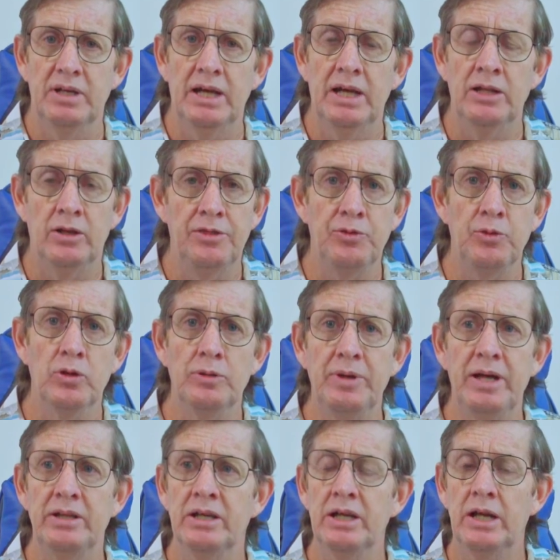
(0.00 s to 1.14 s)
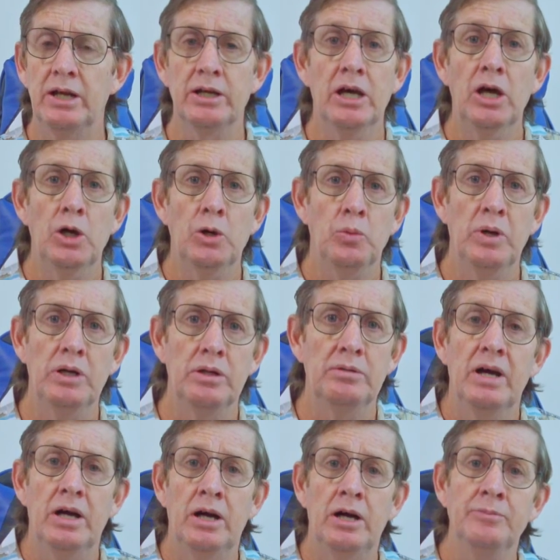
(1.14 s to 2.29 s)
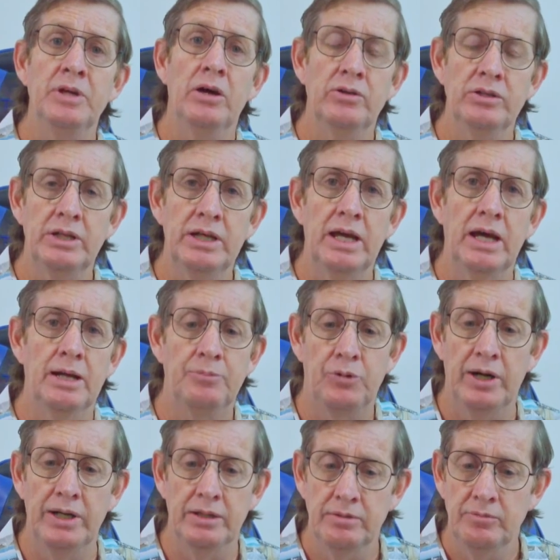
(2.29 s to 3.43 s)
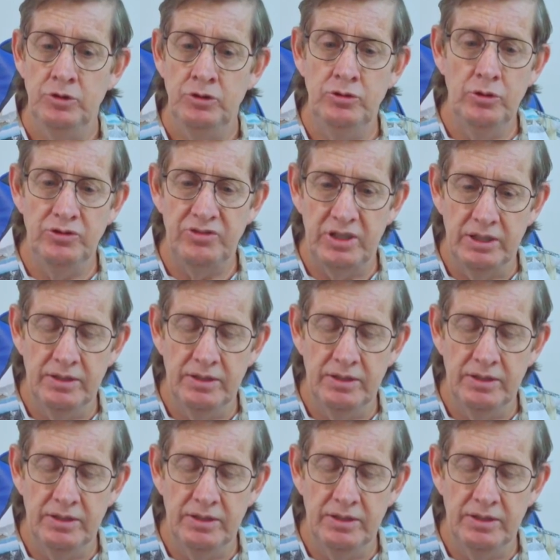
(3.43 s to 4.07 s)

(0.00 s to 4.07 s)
And I thought about it and I go like, well, I'm going to calibrate it using